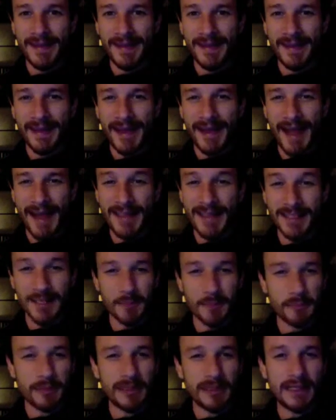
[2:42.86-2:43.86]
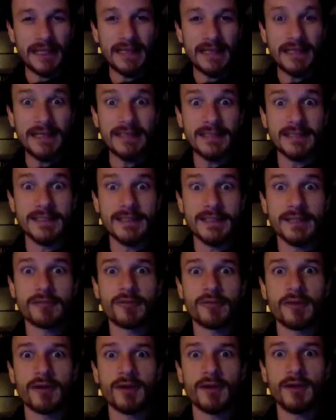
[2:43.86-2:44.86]
it has a completely
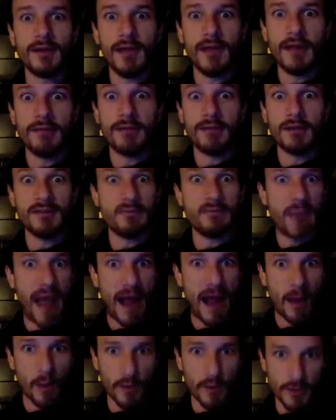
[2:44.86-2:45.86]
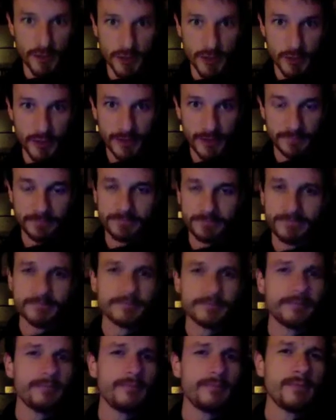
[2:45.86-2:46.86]
different level of power to it.
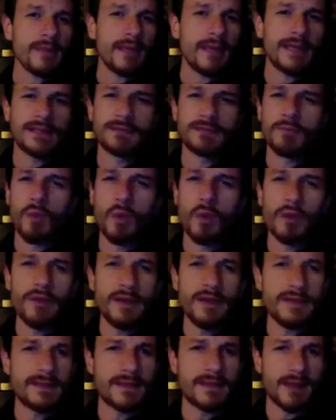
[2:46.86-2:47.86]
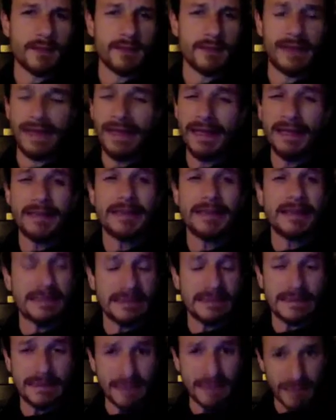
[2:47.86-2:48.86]
It's more than some
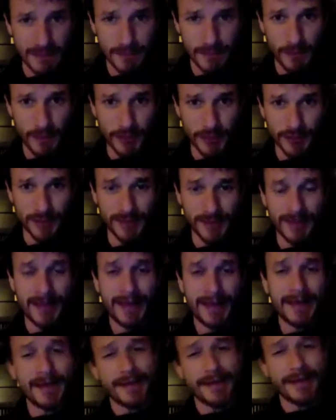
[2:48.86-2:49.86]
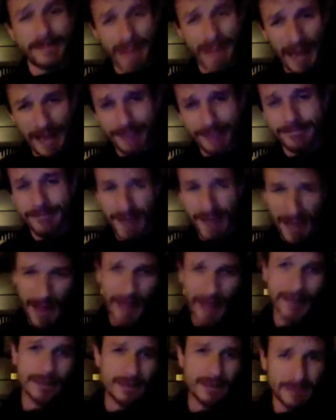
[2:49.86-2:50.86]
hedonistic expression. That
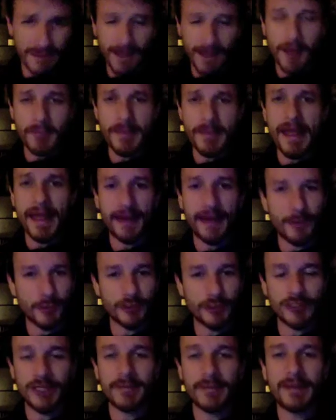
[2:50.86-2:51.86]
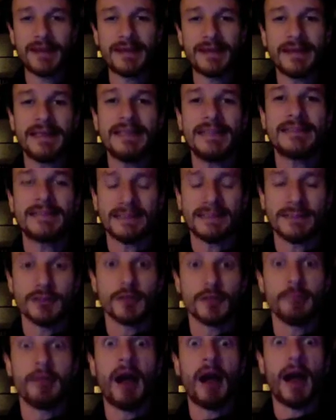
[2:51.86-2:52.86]
has some energy. I mean, at least it's your
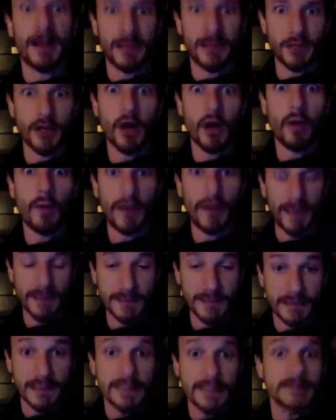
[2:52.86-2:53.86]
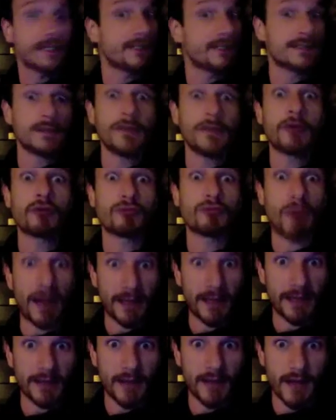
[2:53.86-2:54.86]
body going. At least it's something to
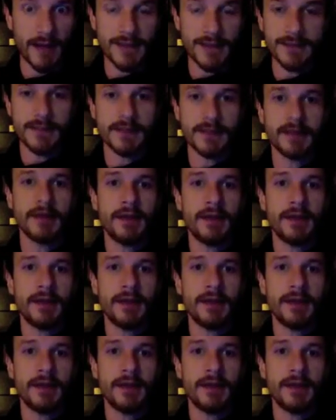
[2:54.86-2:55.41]
recognize the